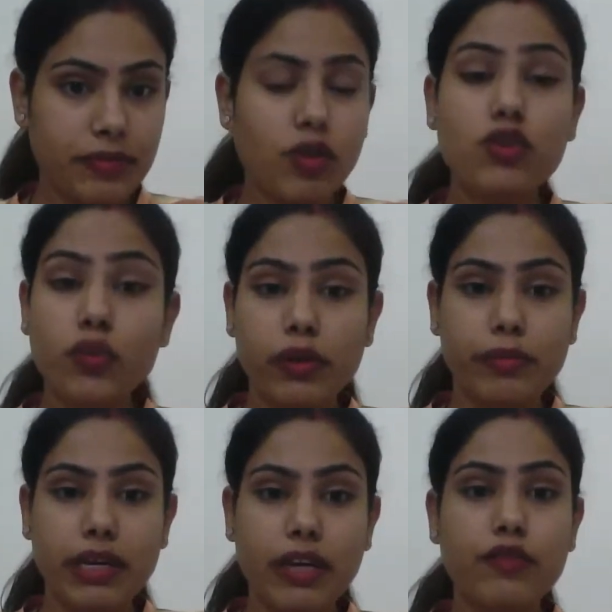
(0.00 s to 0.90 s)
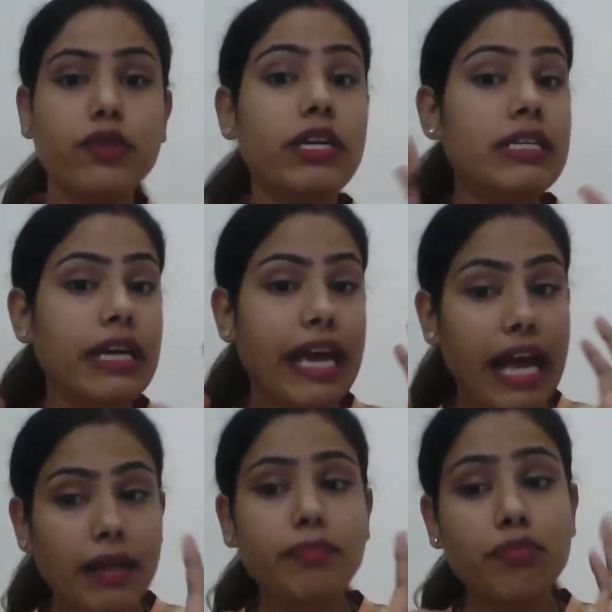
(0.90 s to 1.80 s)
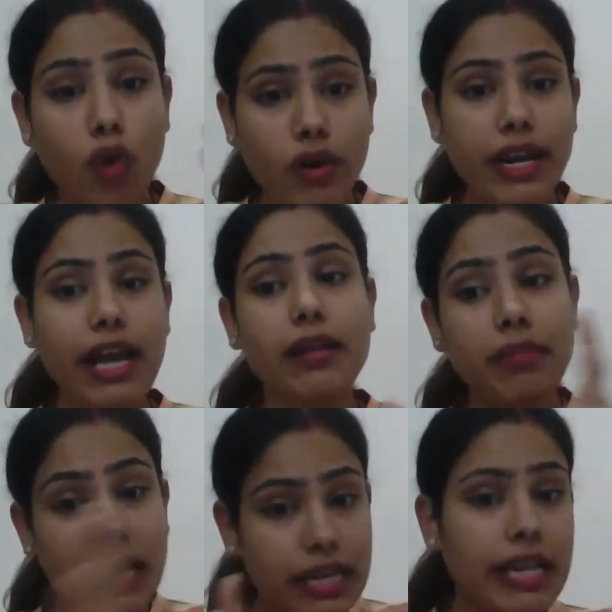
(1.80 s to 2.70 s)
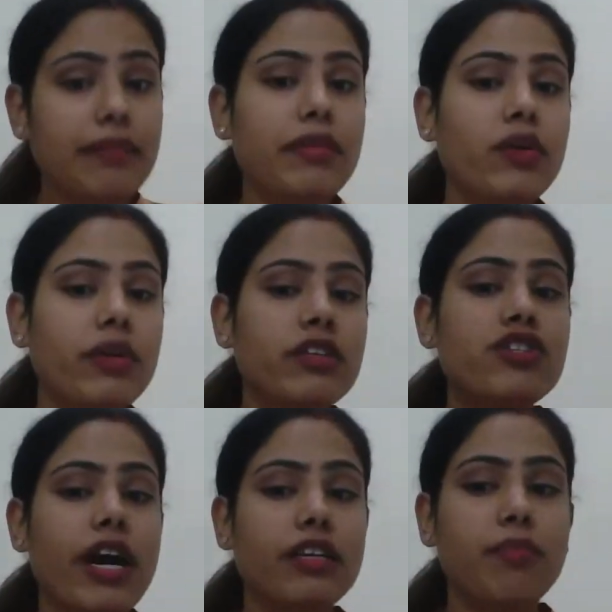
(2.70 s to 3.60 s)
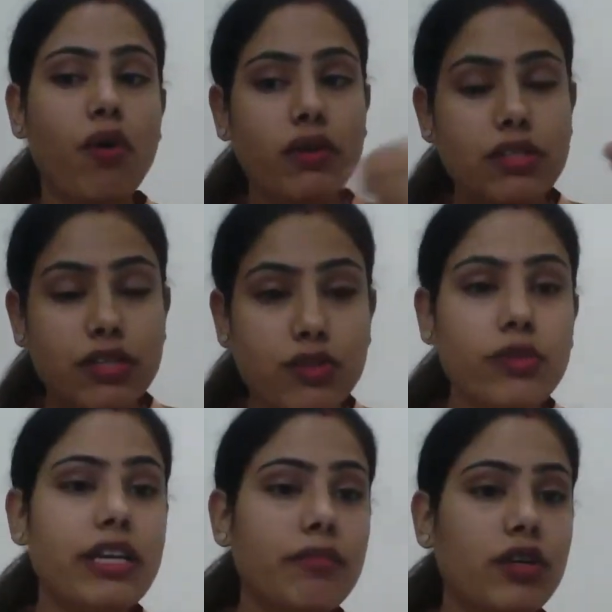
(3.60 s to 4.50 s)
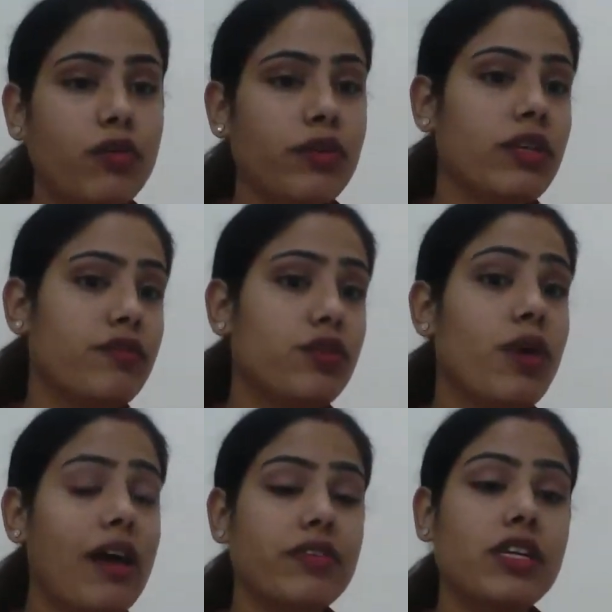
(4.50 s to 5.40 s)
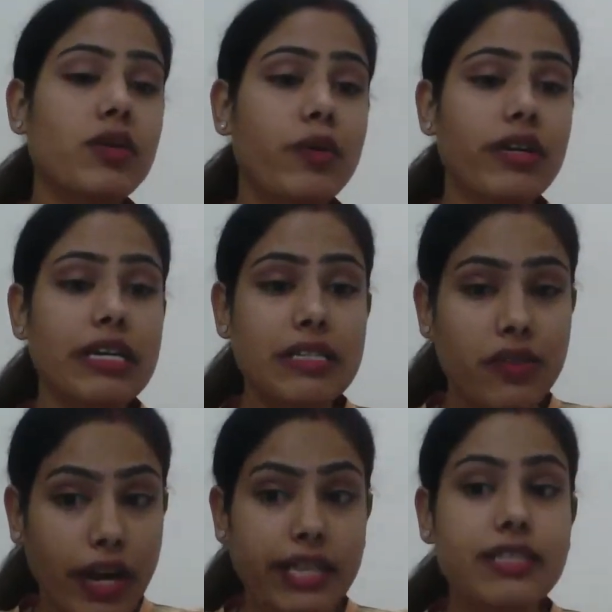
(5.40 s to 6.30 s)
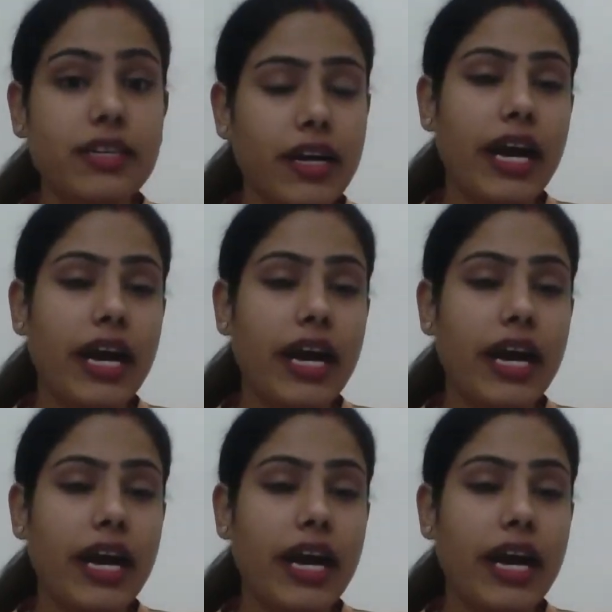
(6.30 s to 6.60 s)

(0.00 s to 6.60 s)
You too will be. If you need help, more help, let me know in the chat box. Do let me know if you have any queries right here.